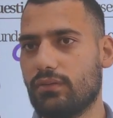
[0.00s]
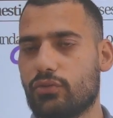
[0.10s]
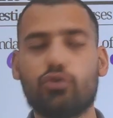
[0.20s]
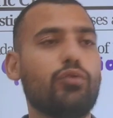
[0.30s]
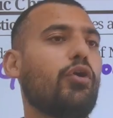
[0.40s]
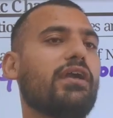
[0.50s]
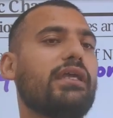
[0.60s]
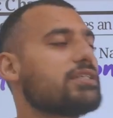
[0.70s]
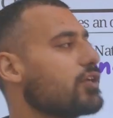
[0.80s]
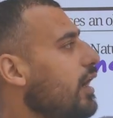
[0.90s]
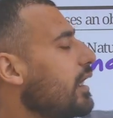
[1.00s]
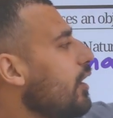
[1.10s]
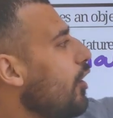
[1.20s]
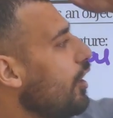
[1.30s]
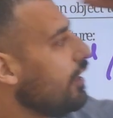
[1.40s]
Two bodies are
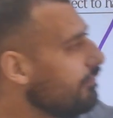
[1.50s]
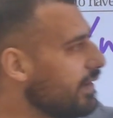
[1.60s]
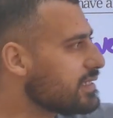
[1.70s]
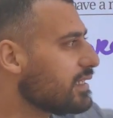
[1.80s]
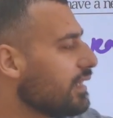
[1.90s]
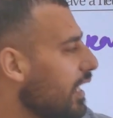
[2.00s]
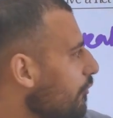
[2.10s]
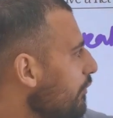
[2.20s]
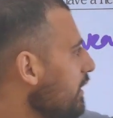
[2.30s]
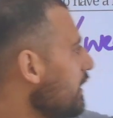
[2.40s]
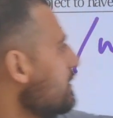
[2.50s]
always in love with each